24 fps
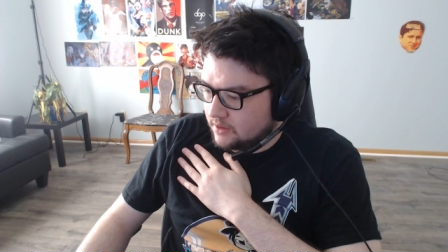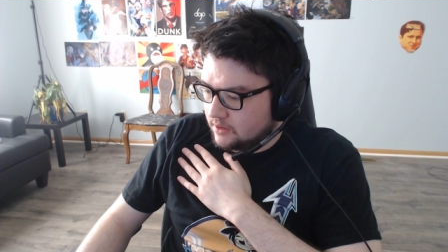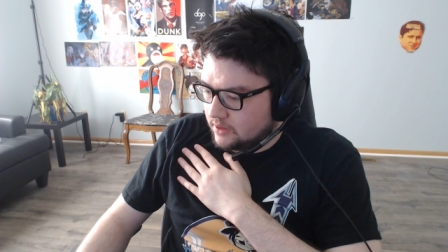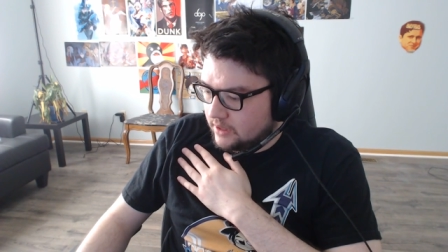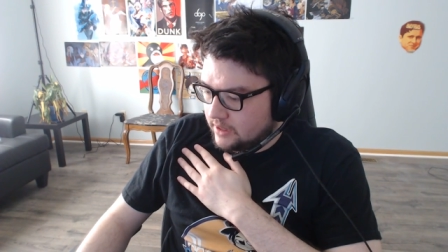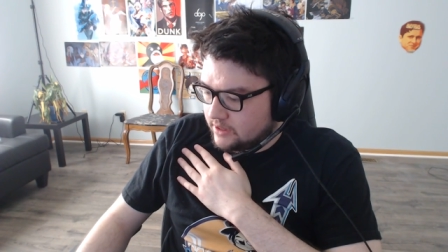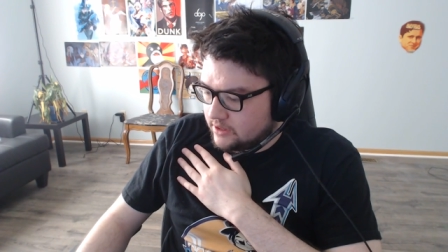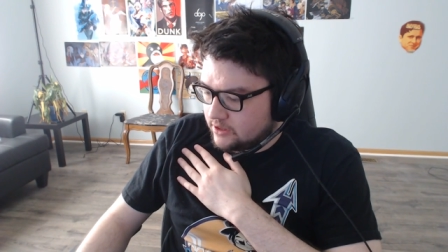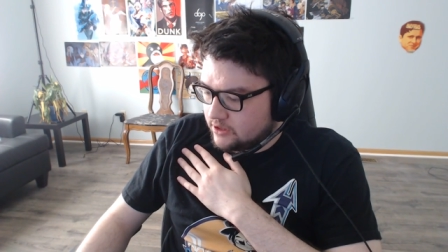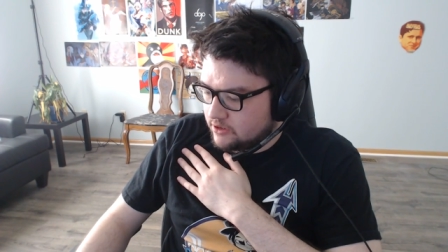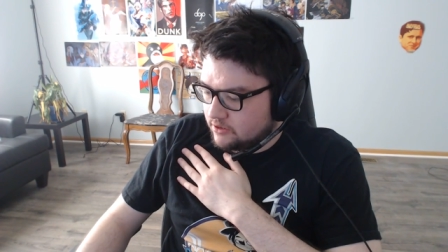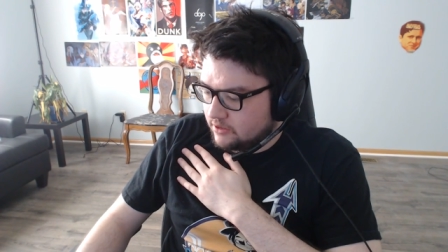
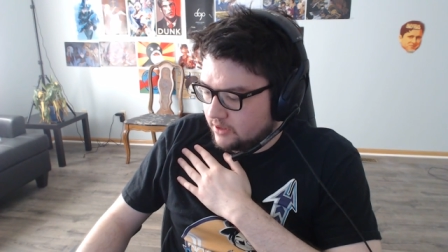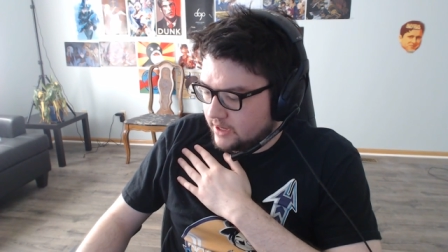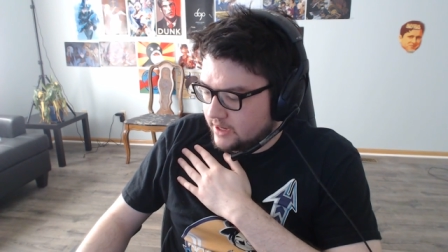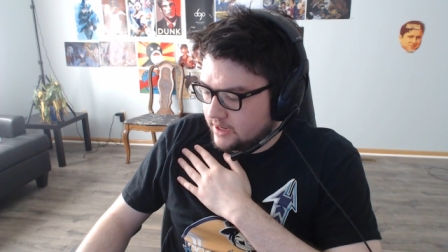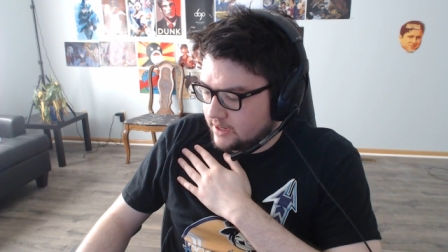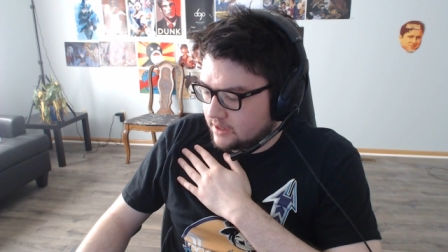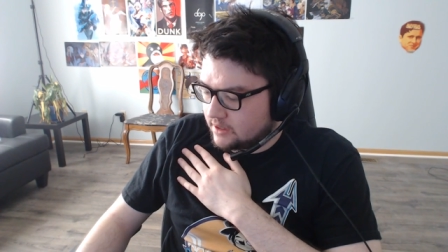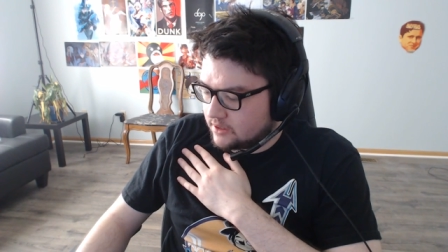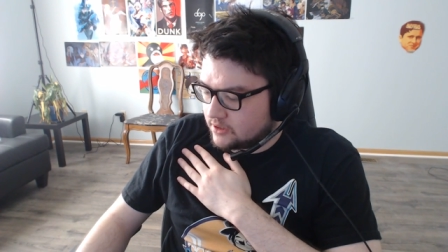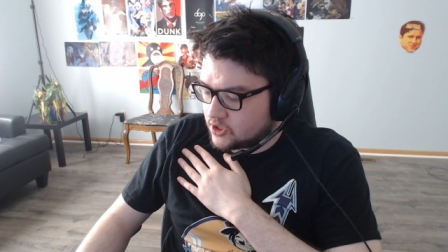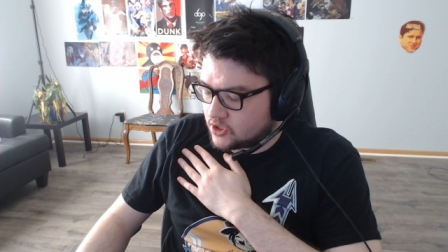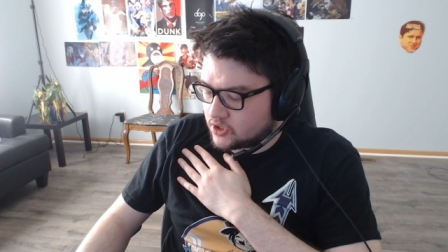and you
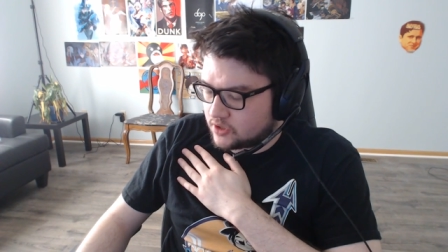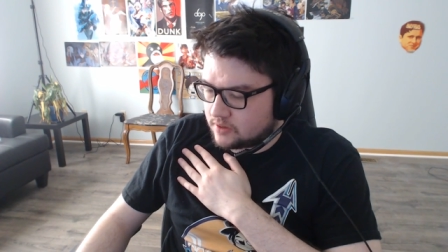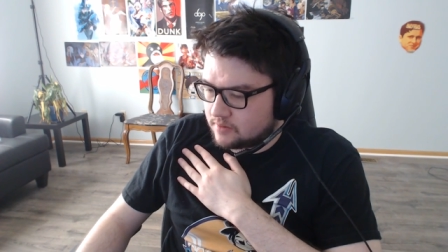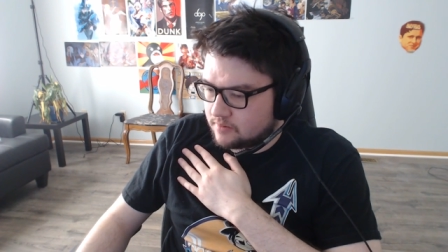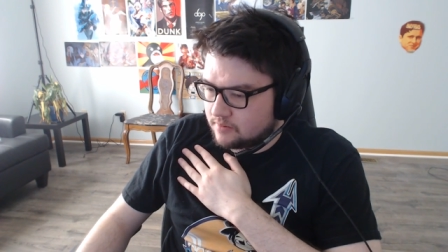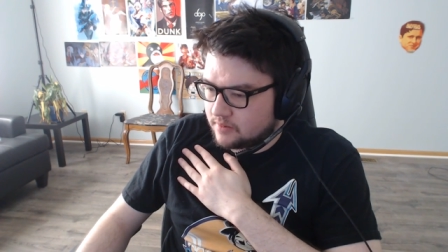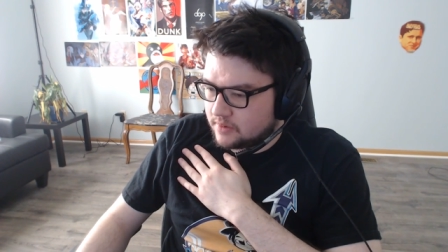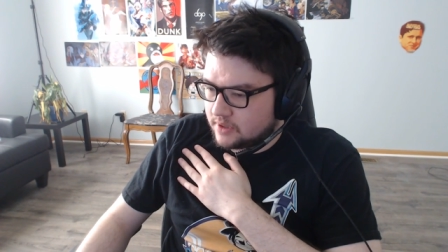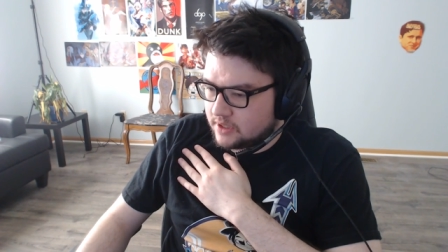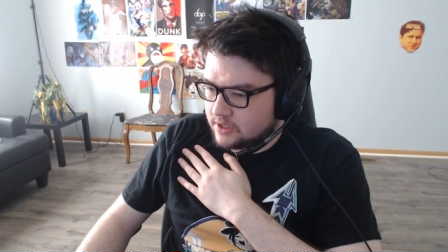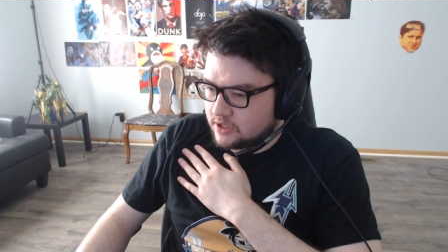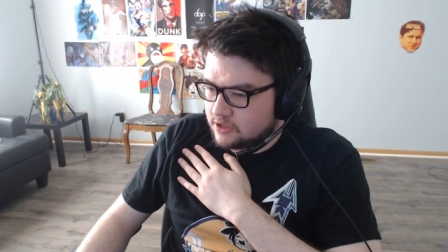like
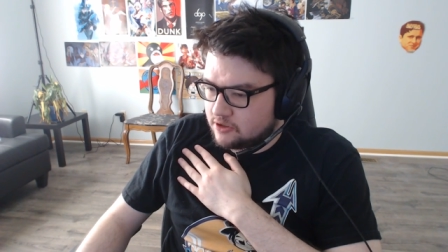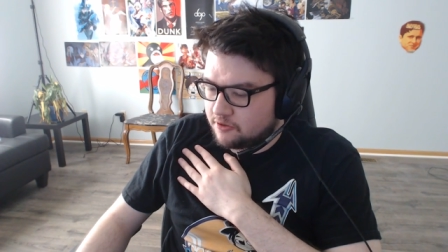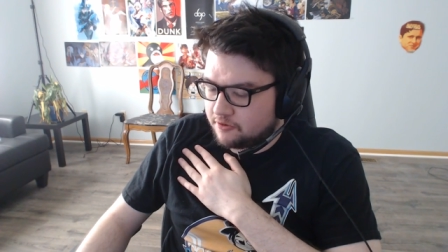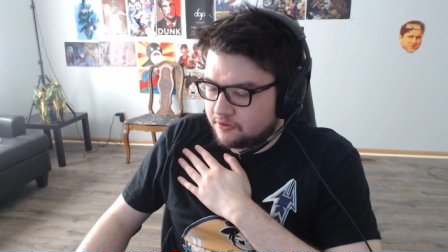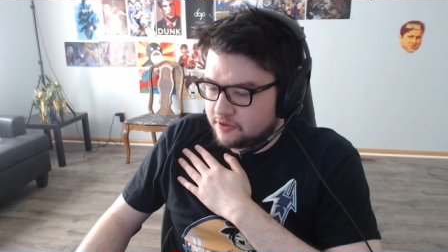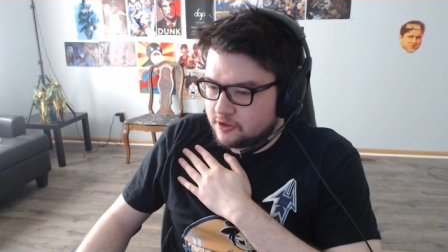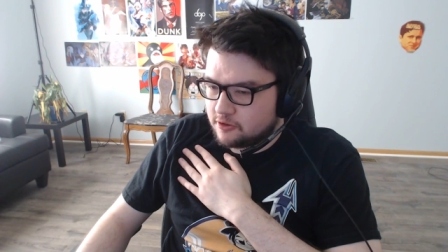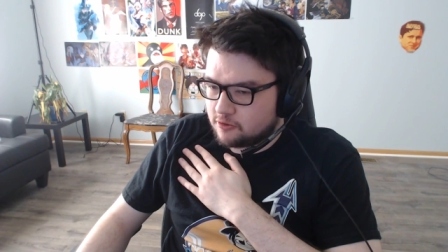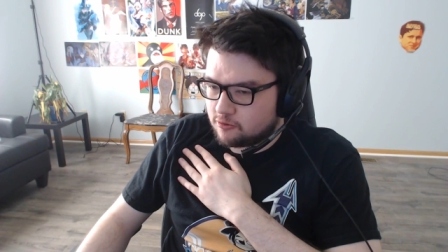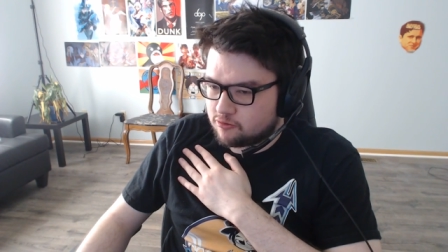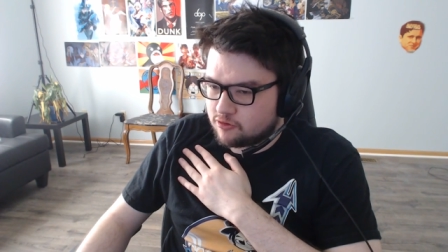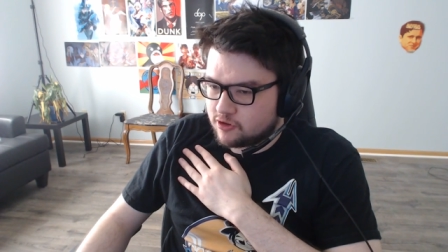you
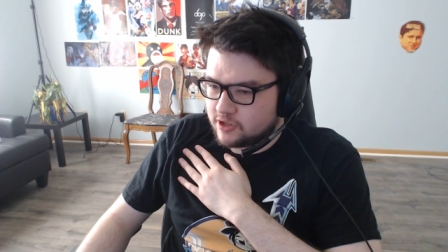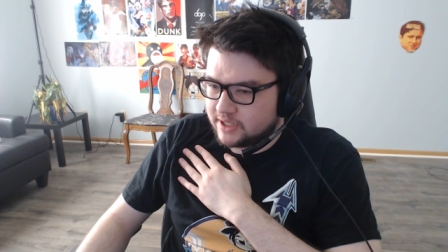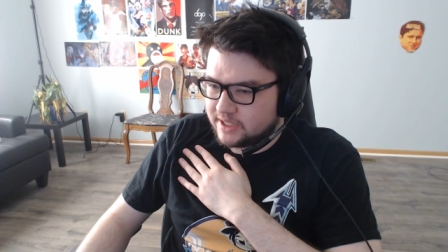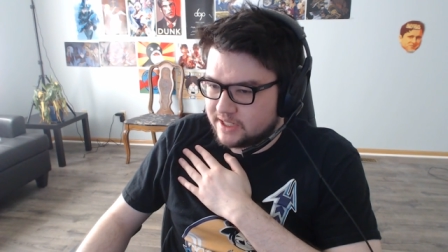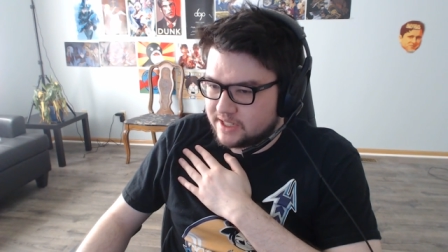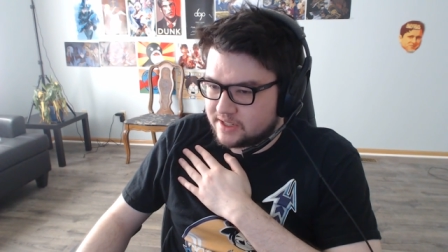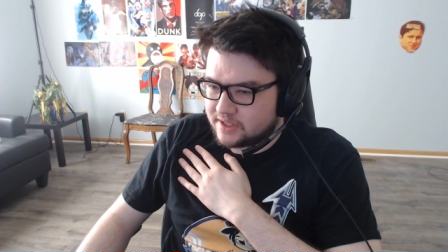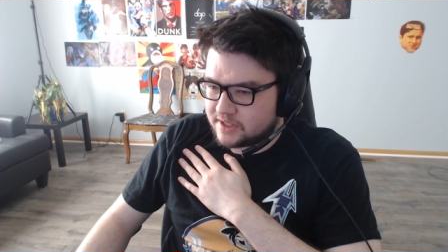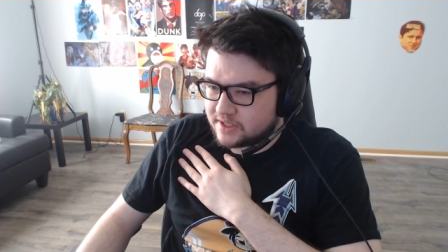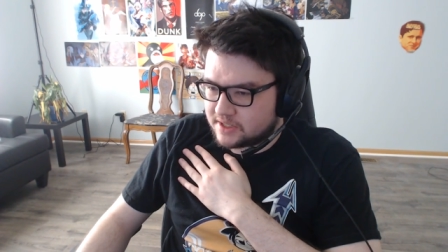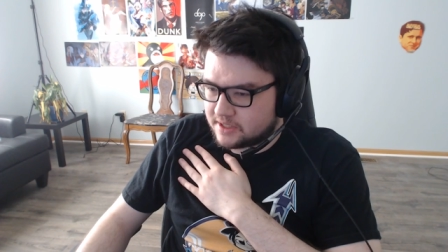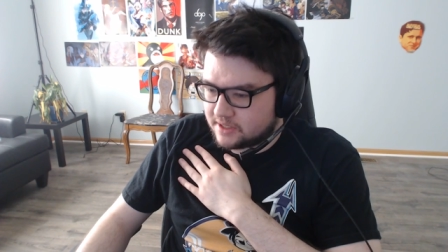feel really
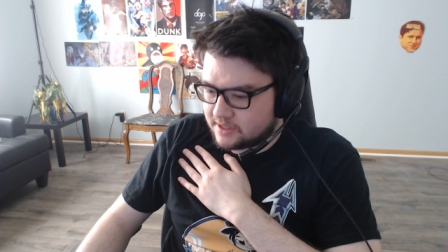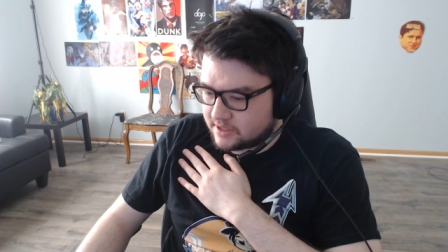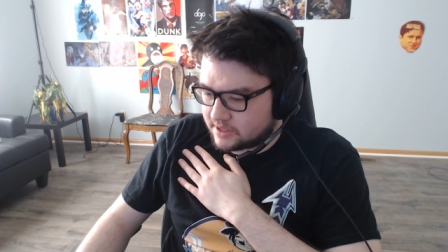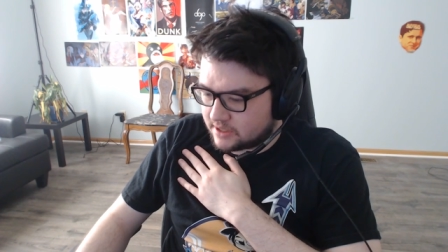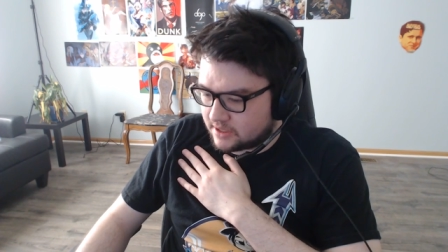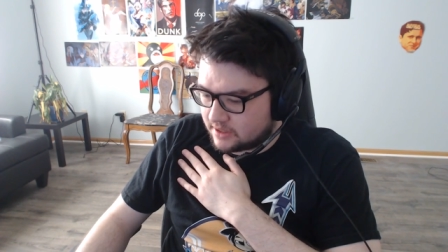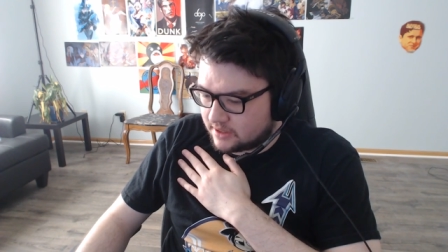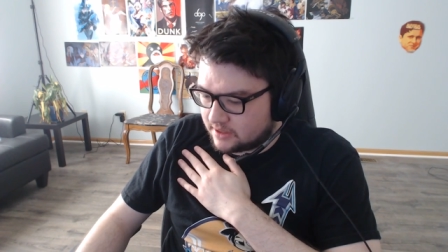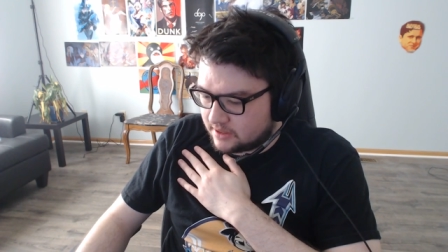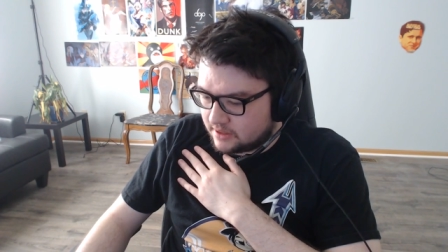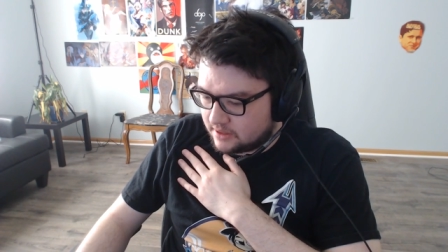sick